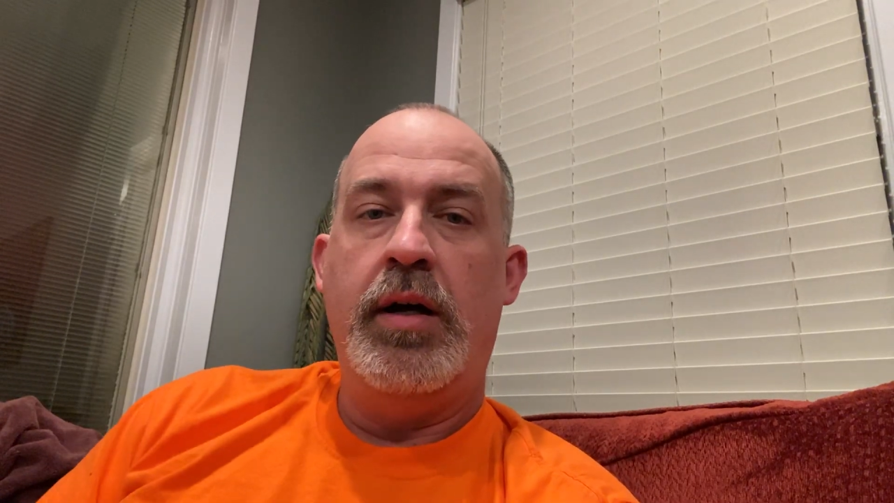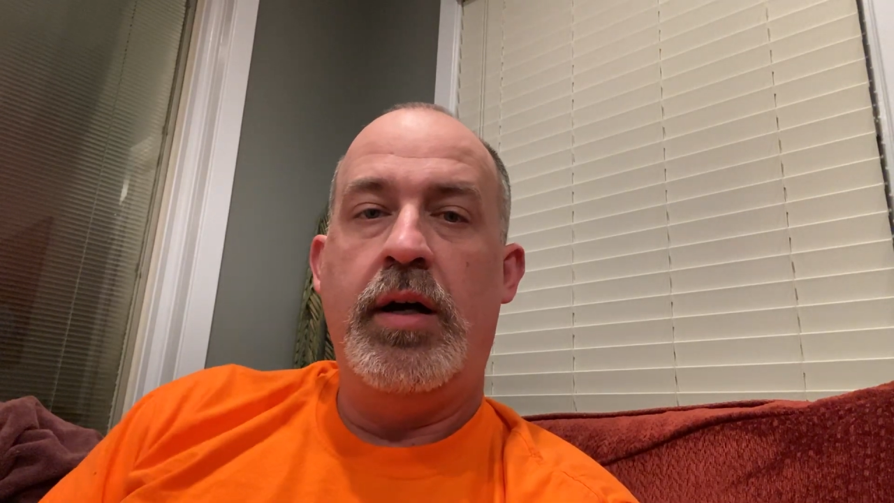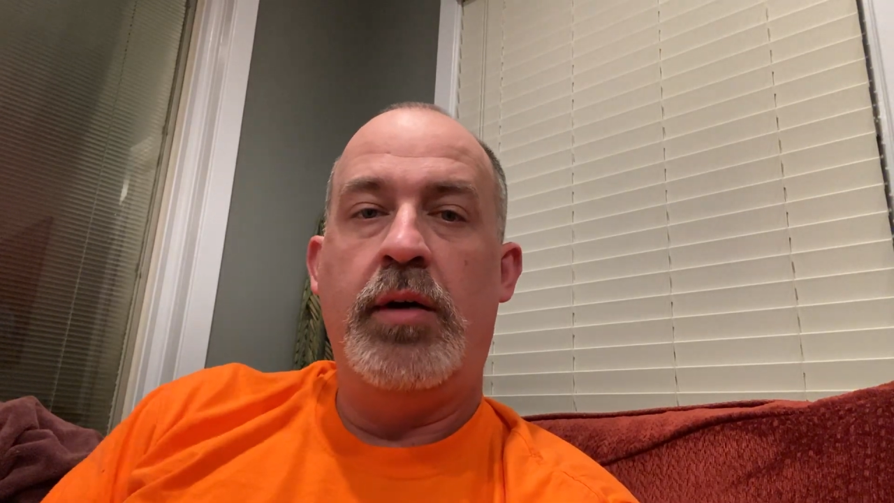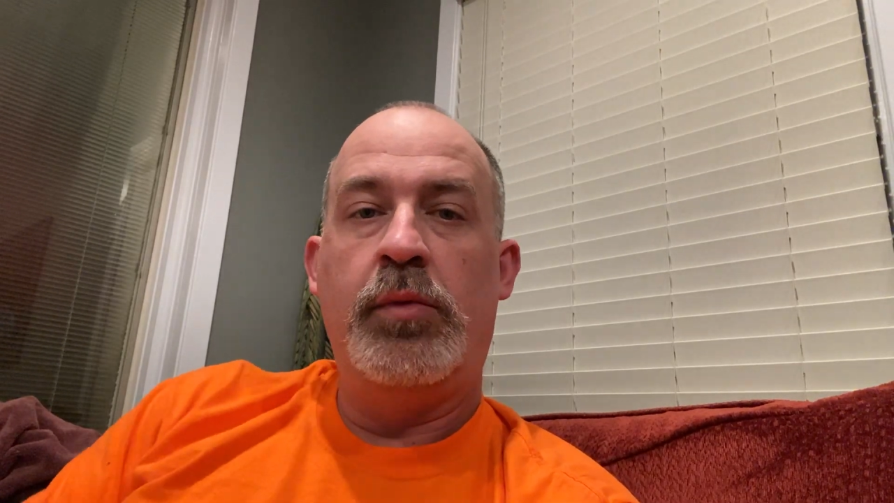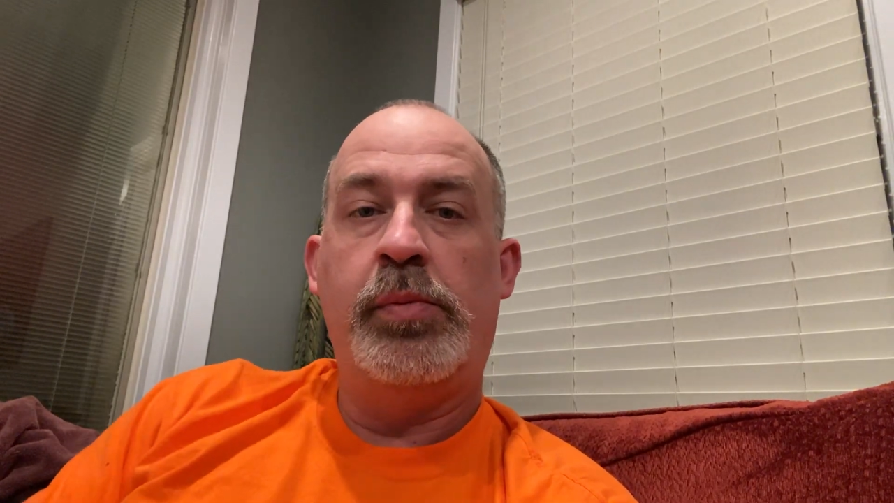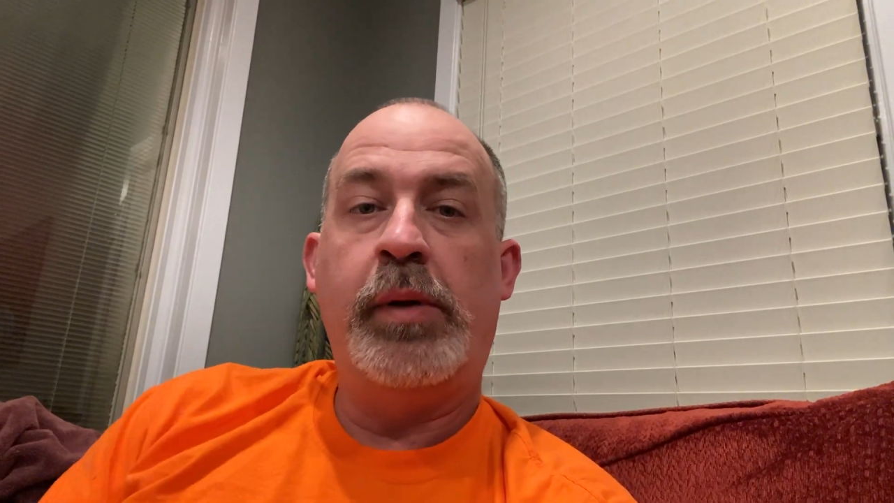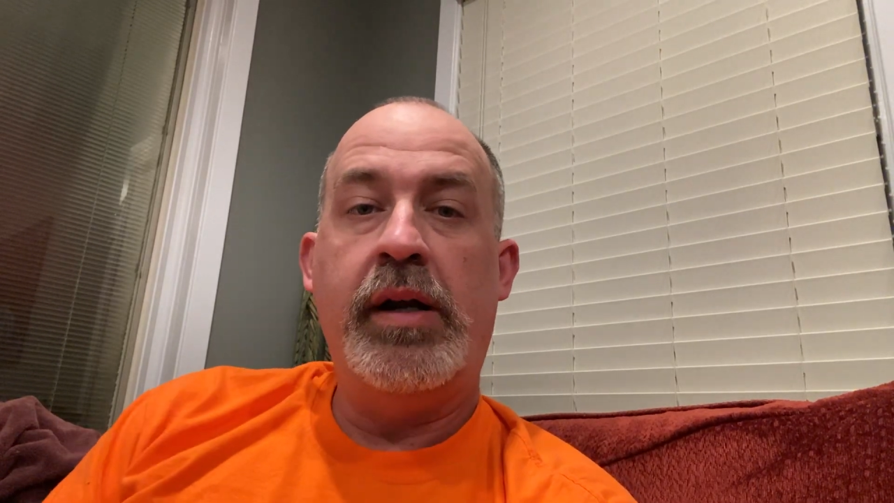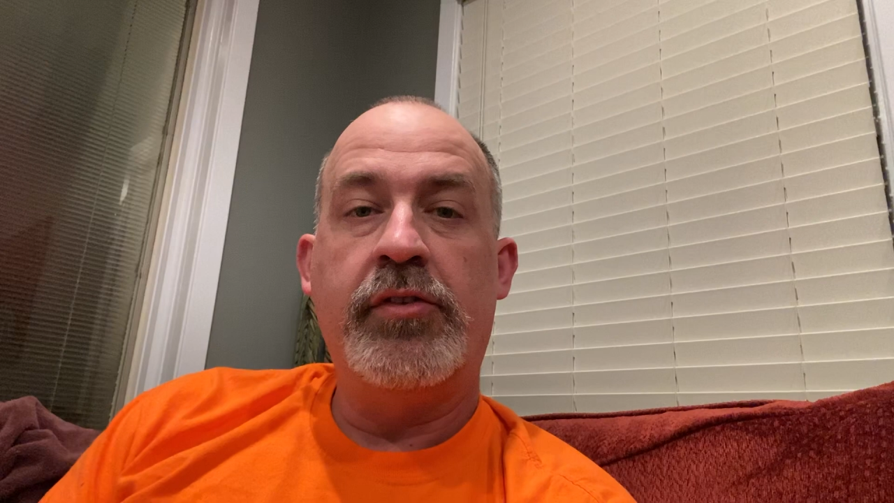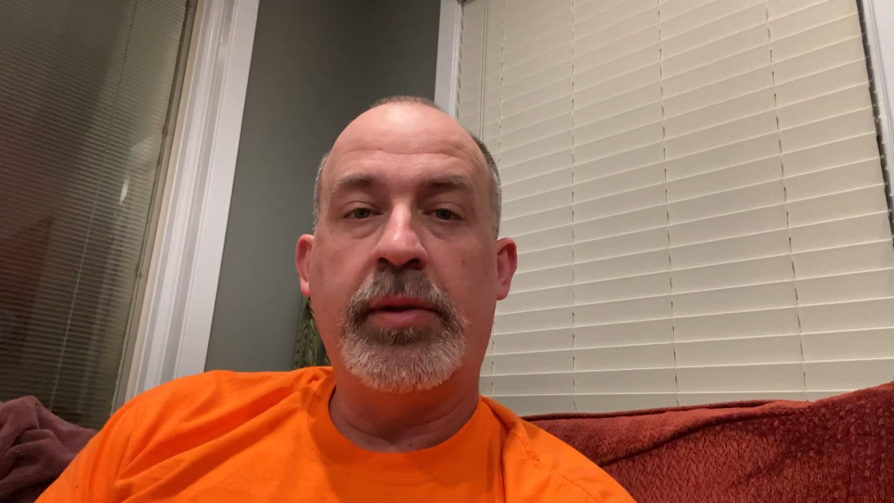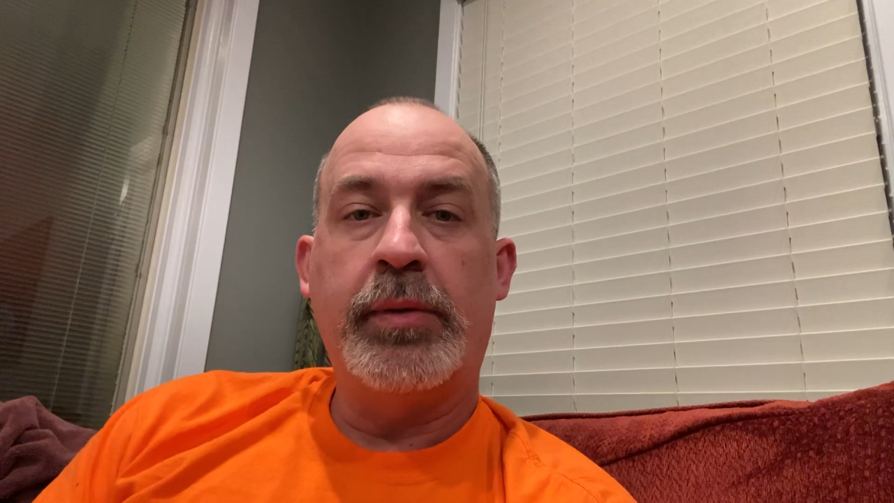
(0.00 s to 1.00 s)
um, with
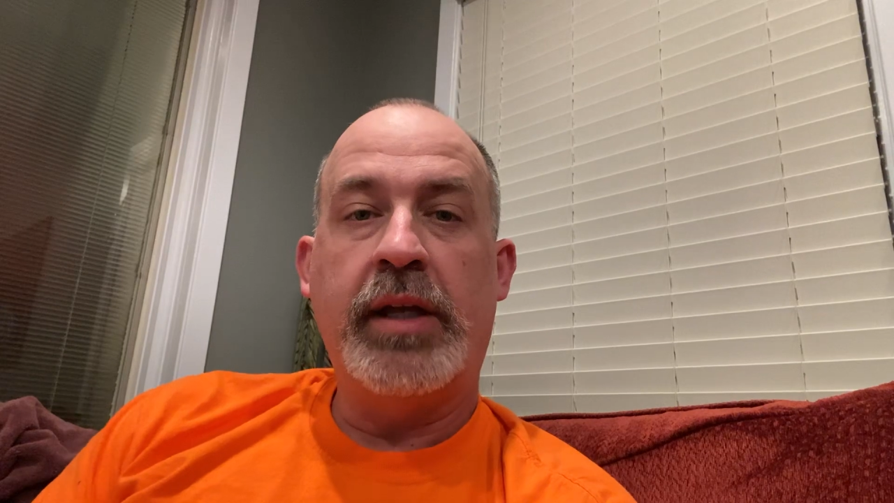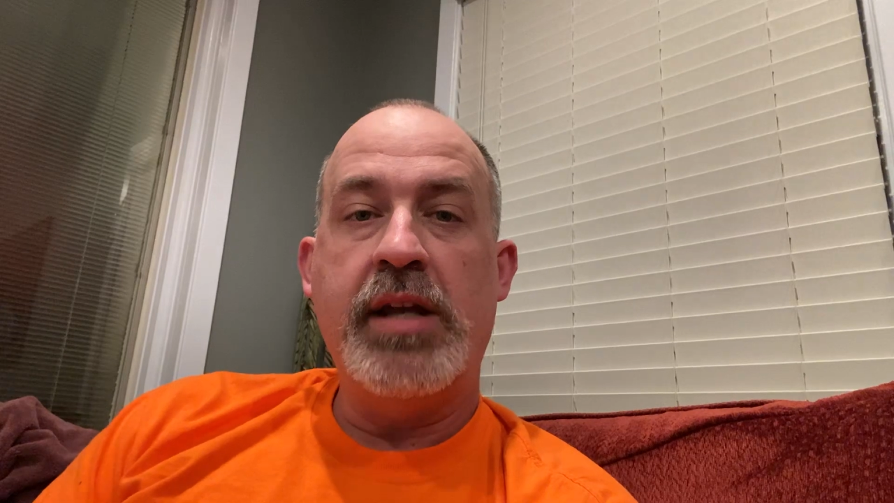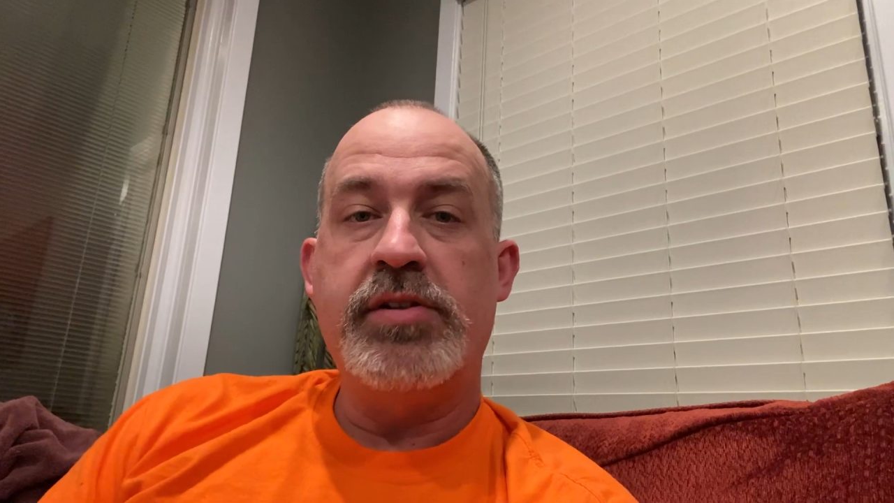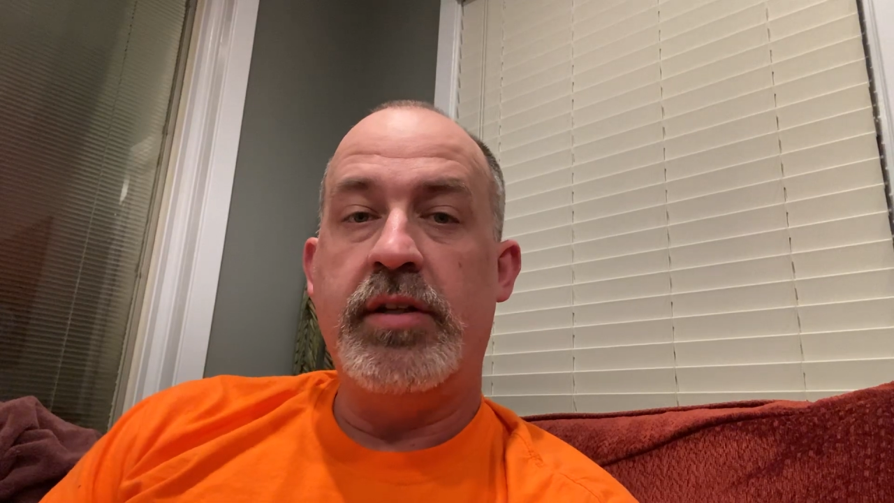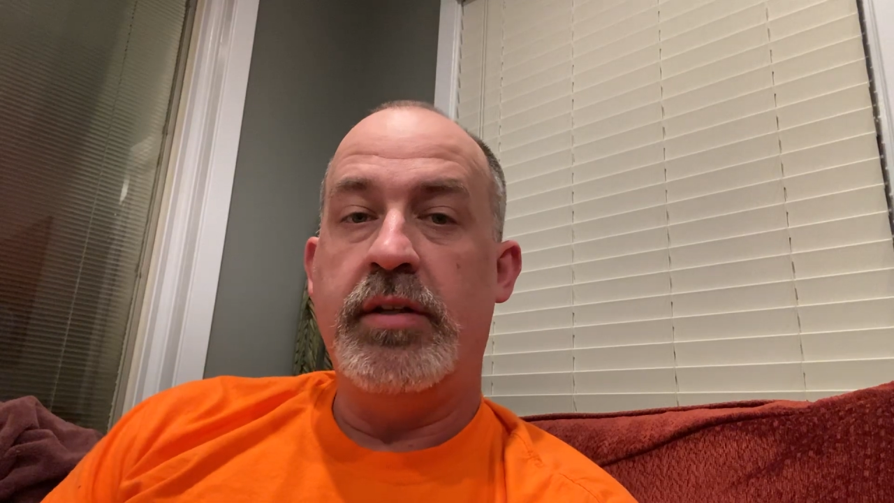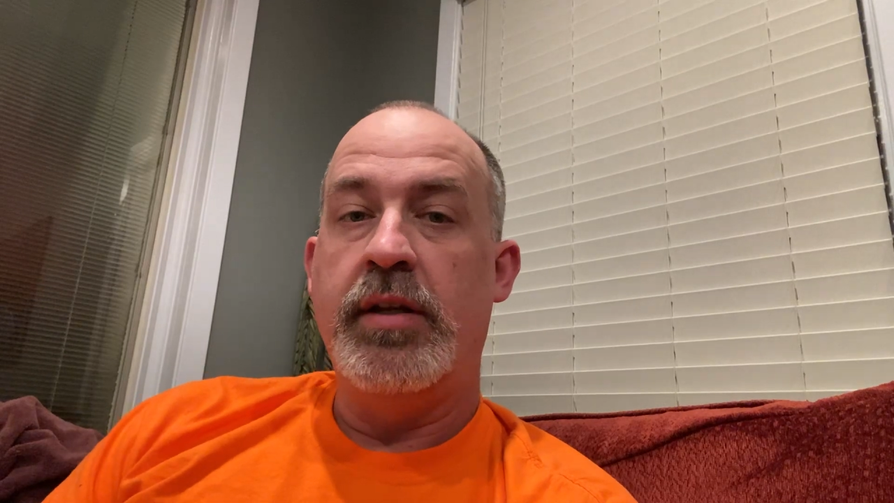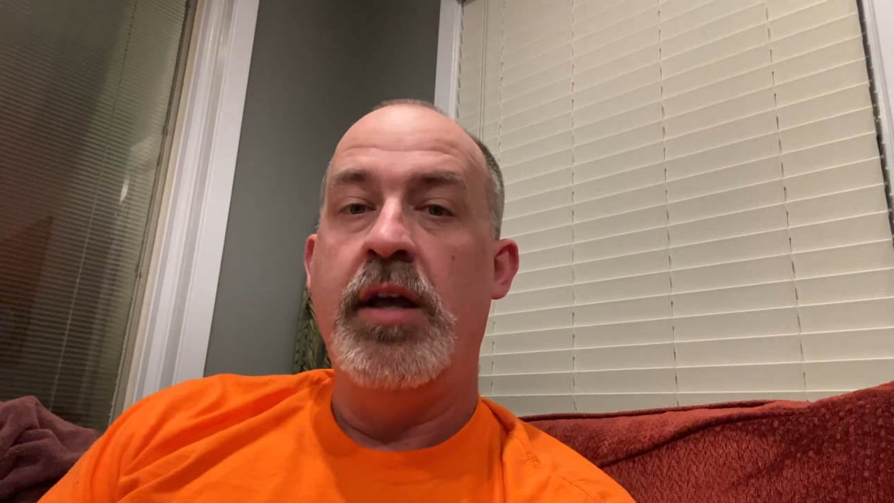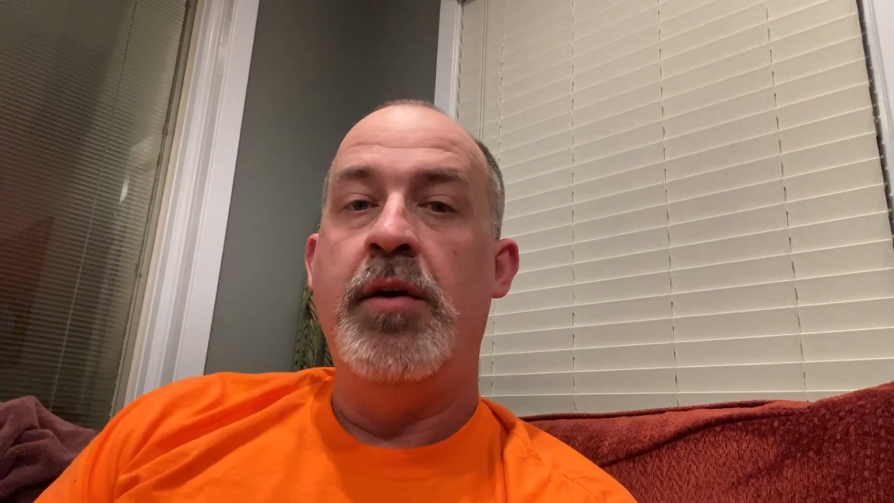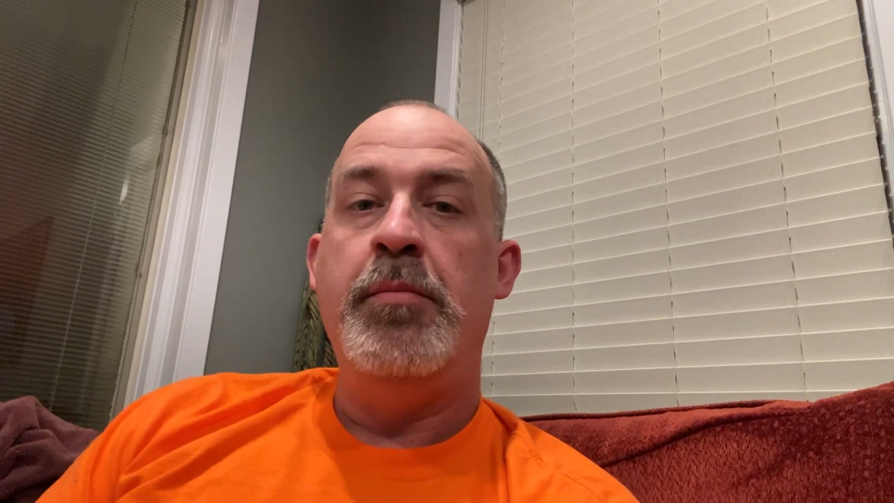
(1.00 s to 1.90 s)
prayer and supplication,